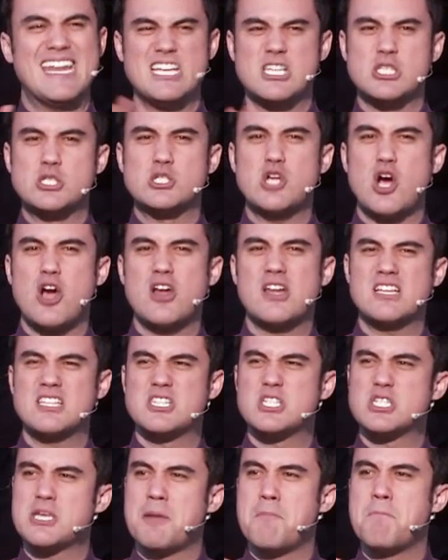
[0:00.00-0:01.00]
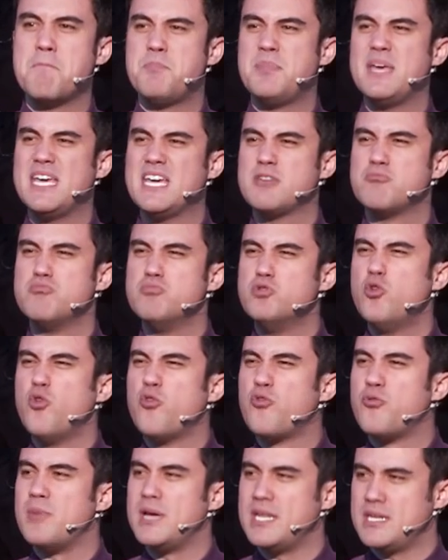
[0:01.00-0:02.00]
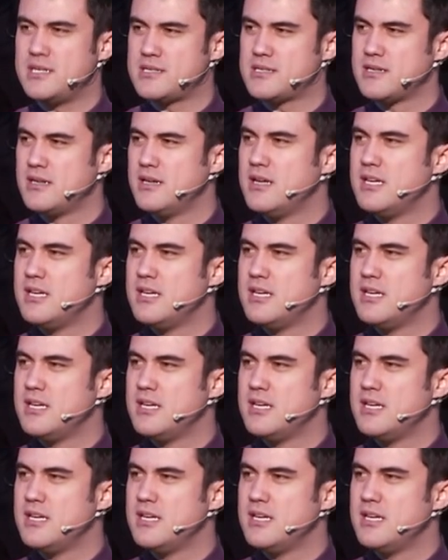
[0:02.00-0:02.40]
He's starting some big movement.